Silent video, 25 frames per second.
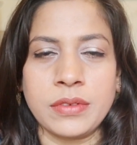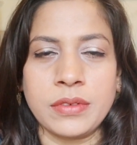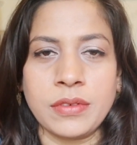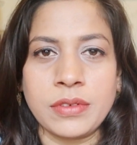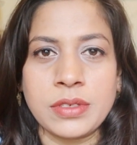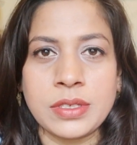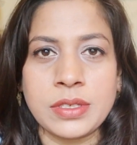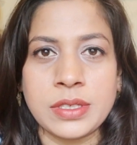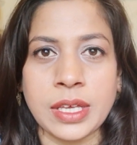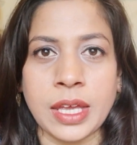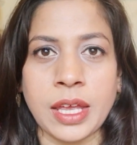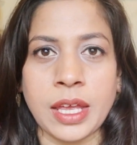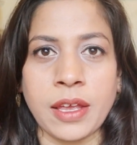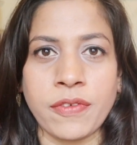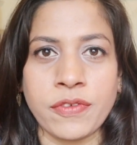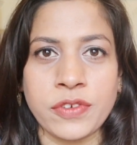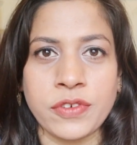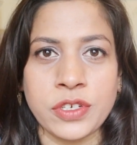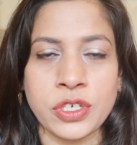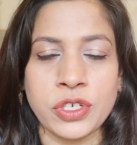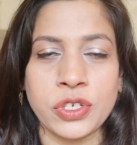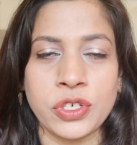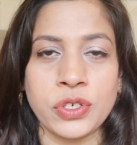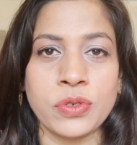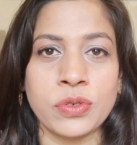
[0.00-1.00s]

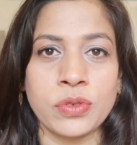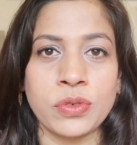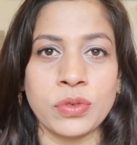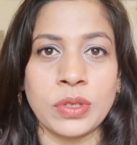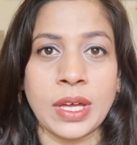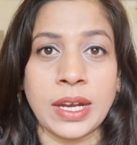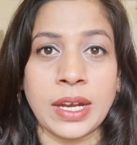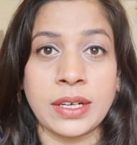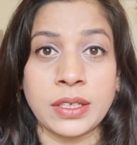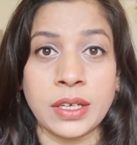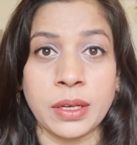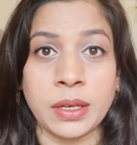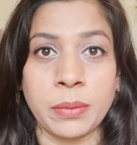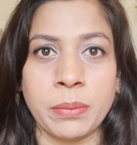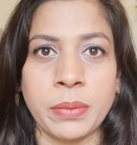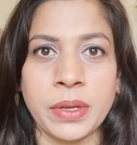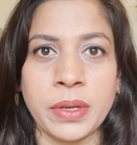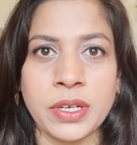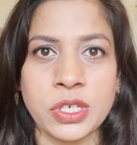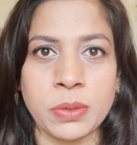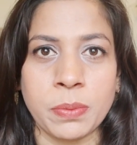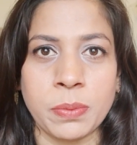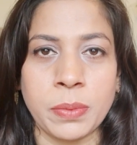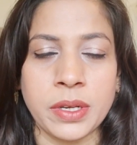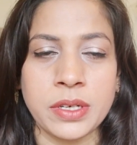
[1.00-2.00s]
safety due to that
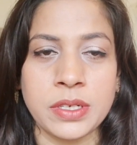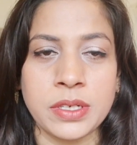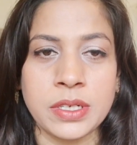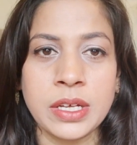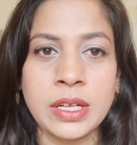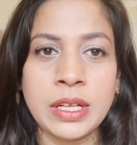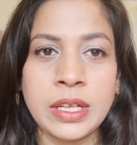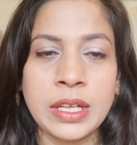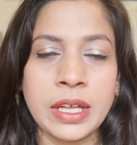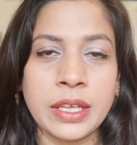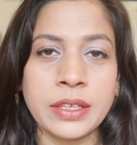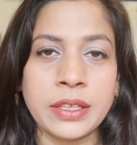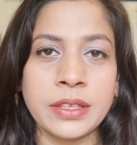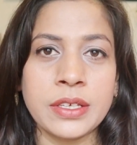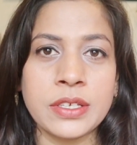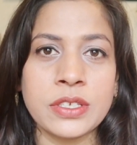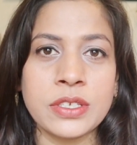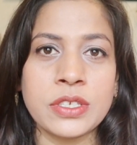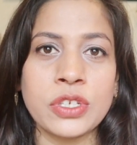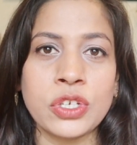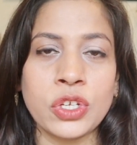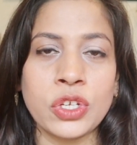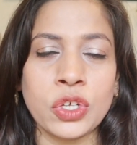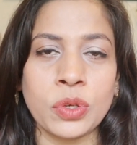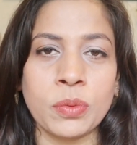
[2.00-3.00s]
commitment,
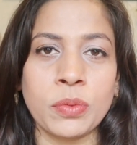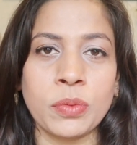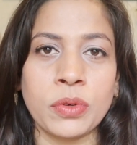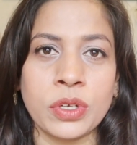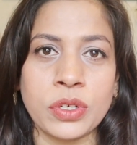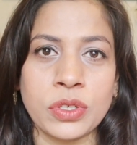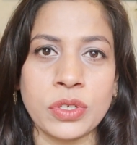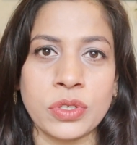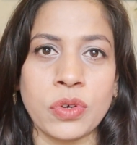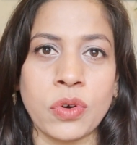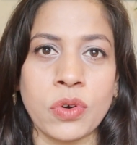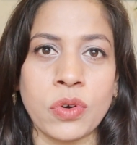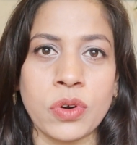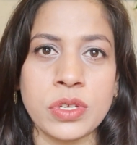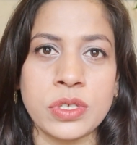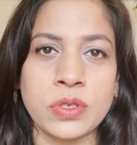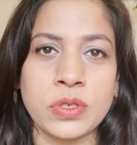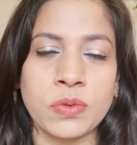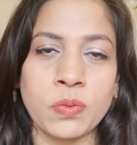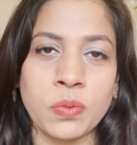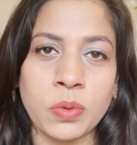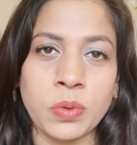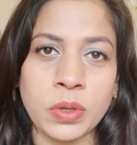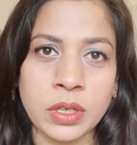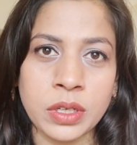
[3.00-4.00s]
this new moon in
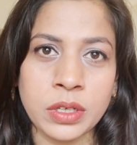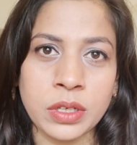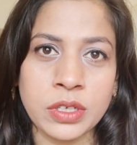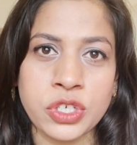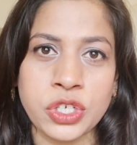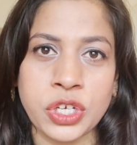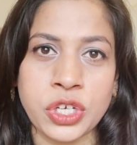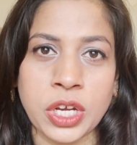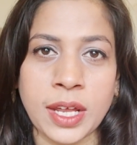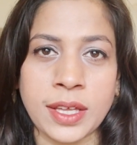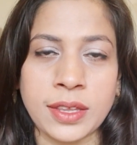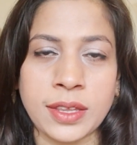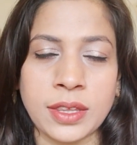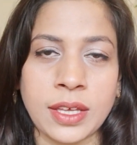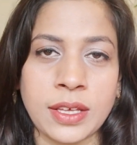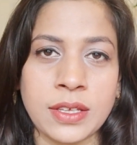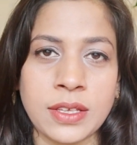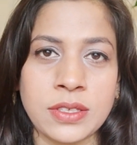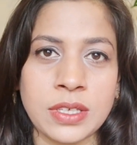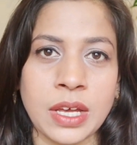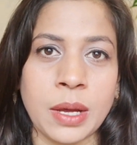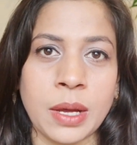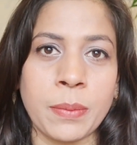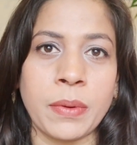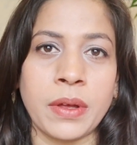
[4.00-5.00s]
Taurus will shake
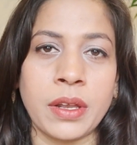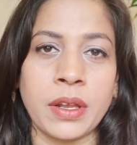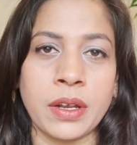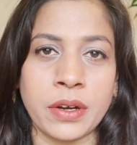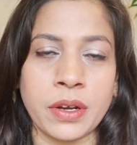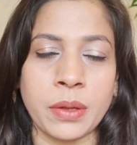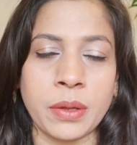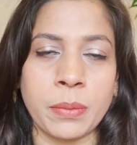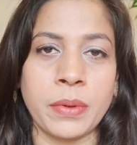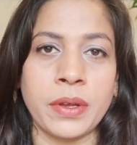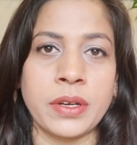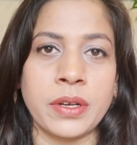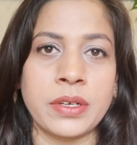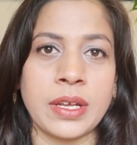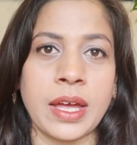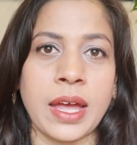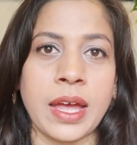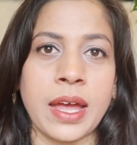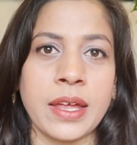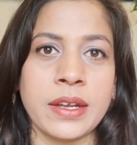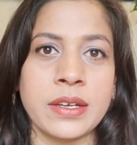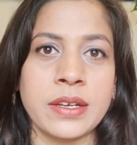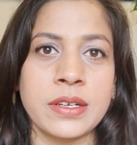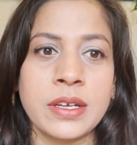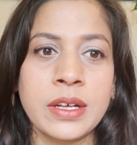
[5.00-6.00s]
things up a little bit,
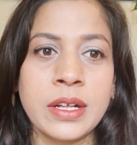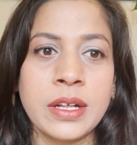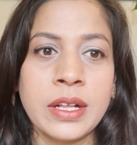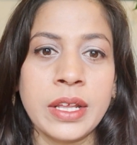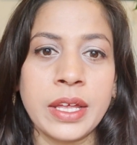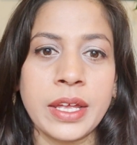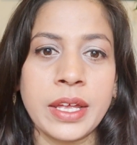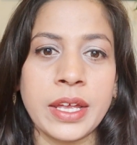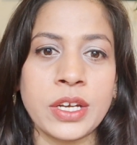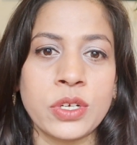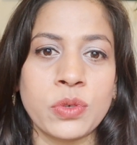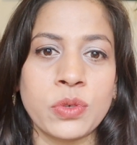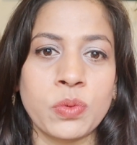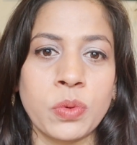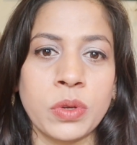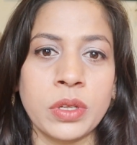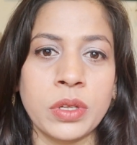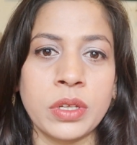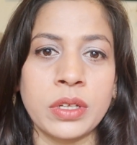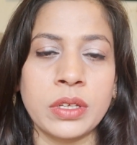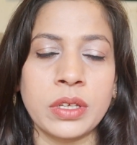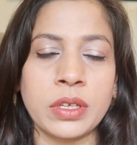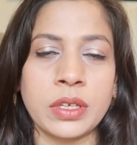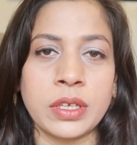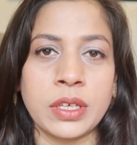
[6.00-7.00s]
and it
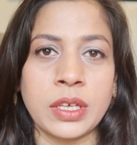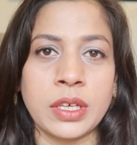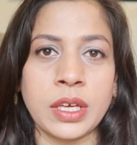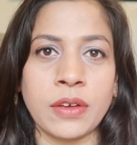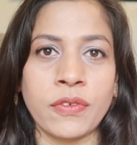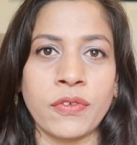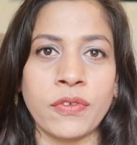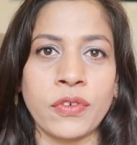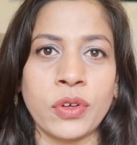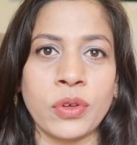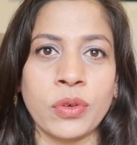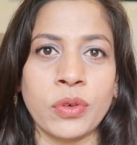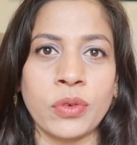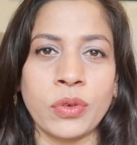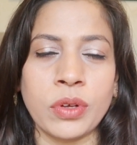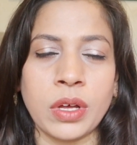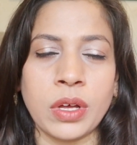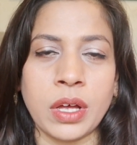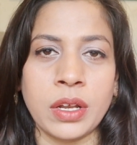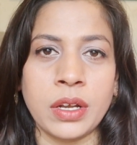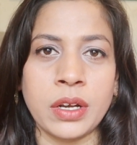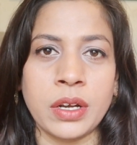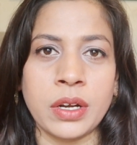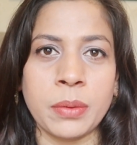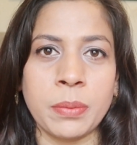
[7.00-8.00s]
will give you
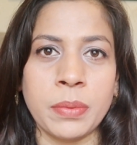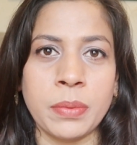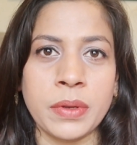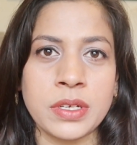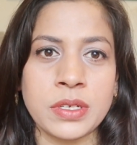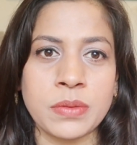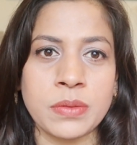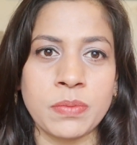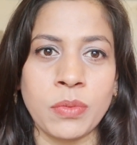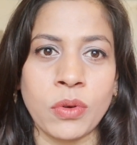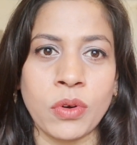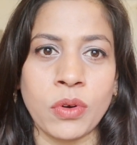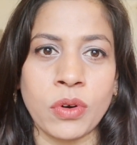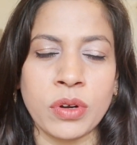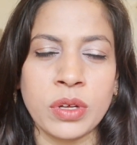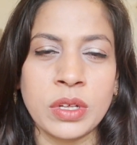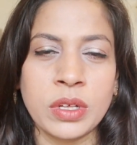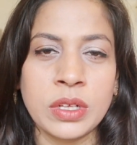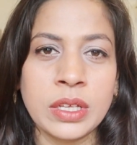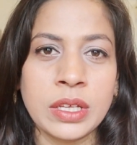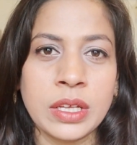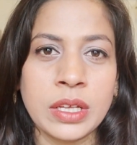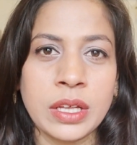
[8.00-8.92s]
a little bit more